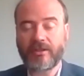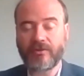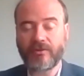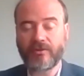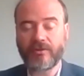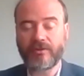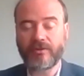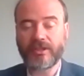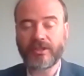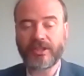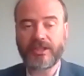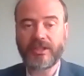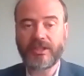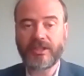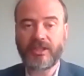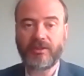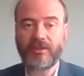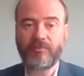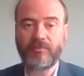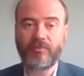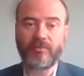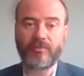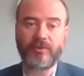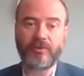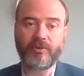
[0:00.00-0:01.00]

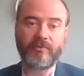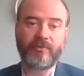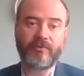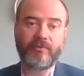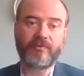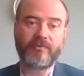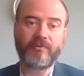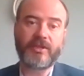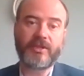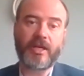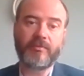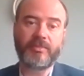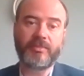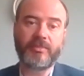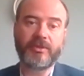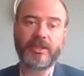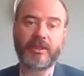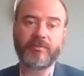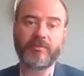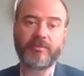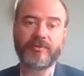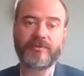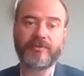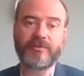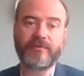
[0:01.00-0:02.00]
Currently, we've not been
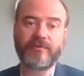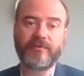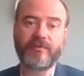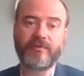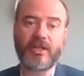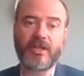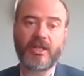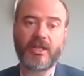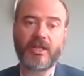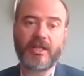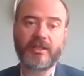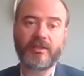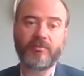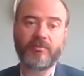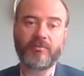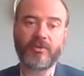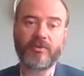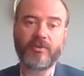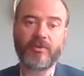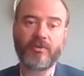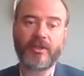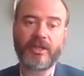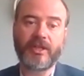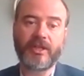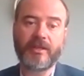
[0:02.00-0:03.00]
able to find a
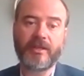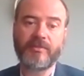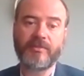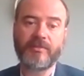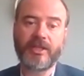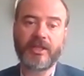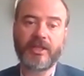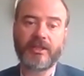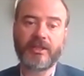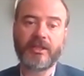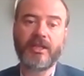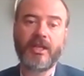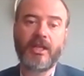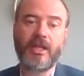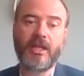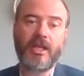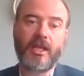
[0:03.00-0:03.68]
program that